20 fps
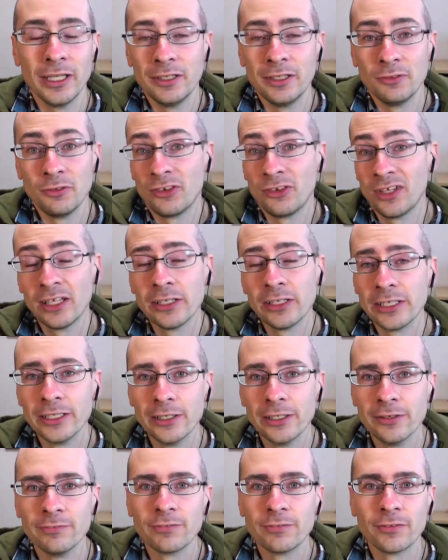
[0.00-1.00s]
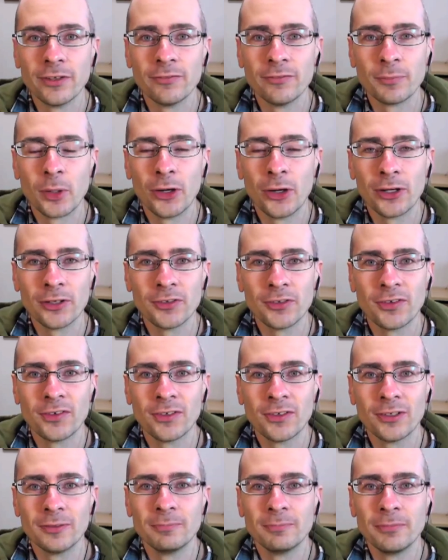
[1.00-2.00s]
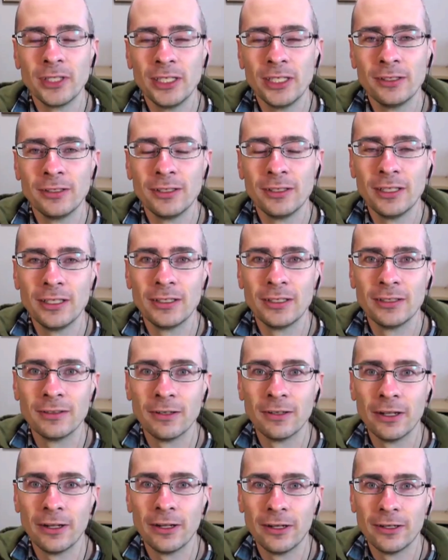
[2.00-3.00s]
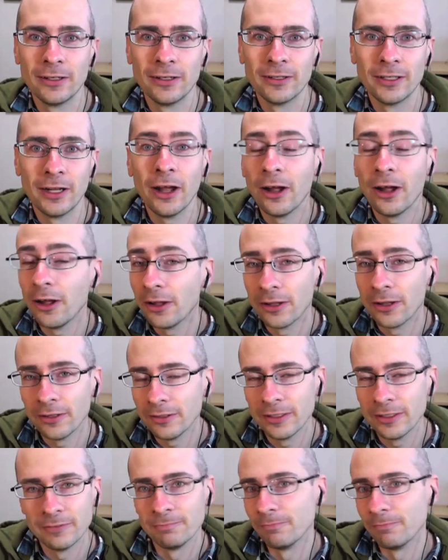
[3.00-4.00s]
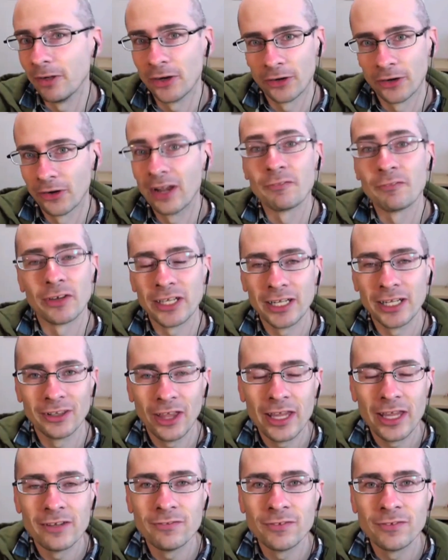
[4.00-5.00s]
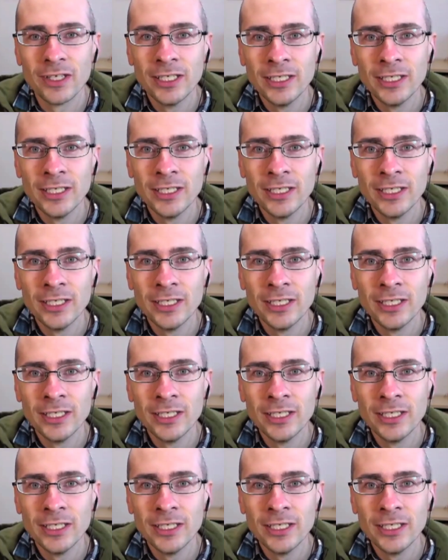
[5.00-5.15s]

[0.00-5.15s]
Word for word: and selling of, of products um, in in uh, in our everyday life.